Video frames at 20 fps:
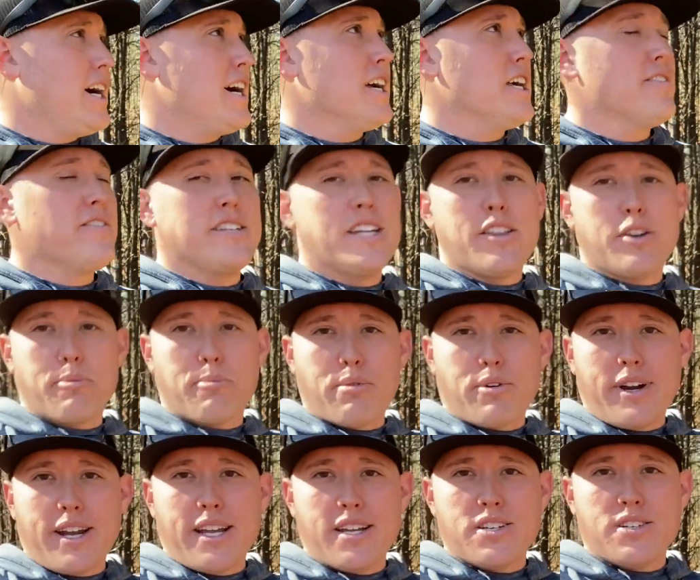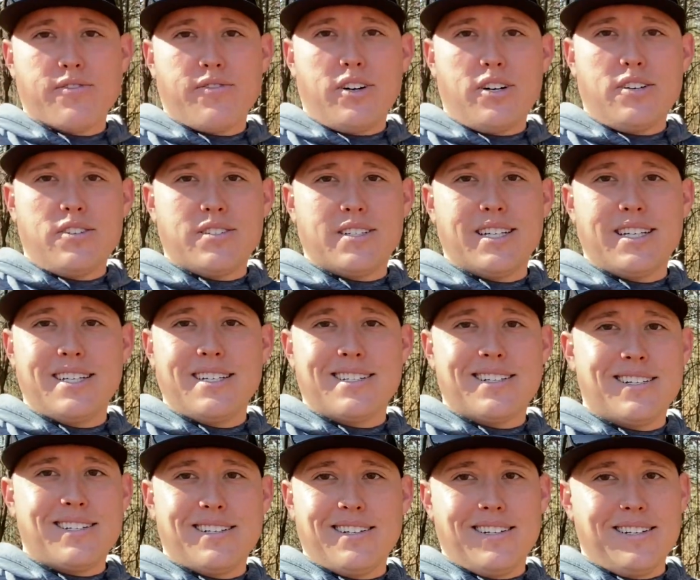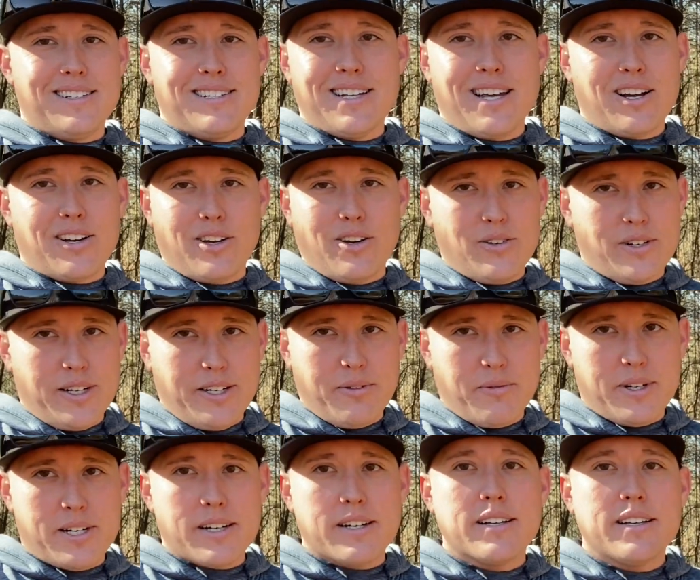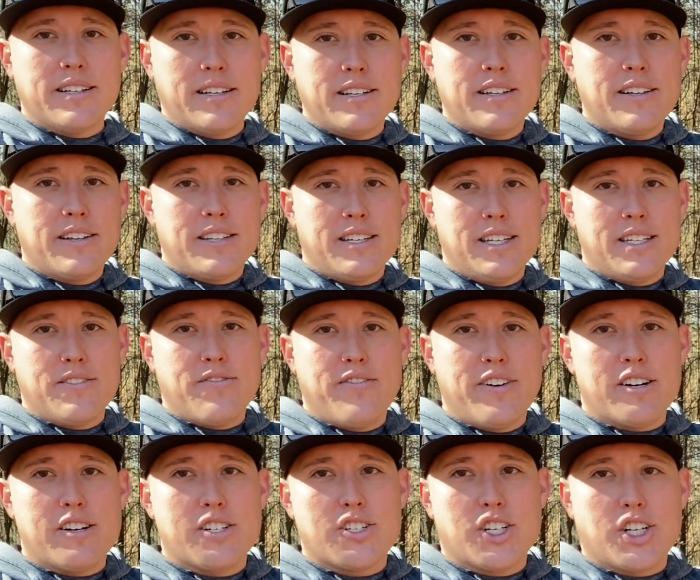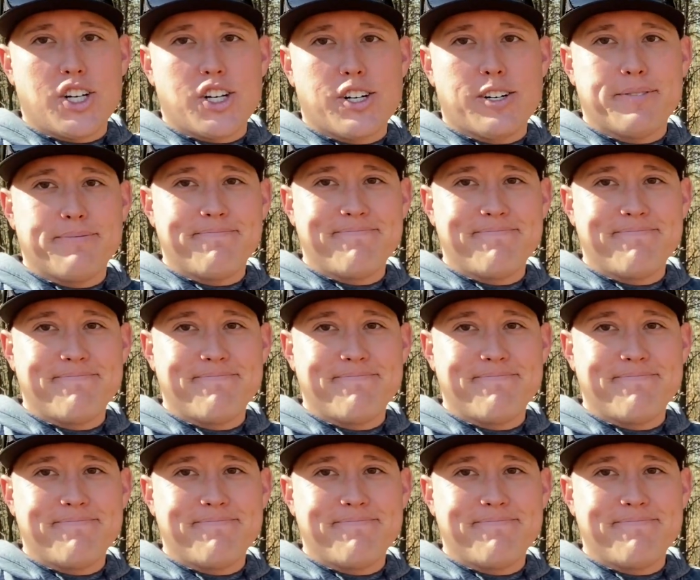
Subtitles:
If another branch falls and hits it, it's not going anywhere. It's very secure.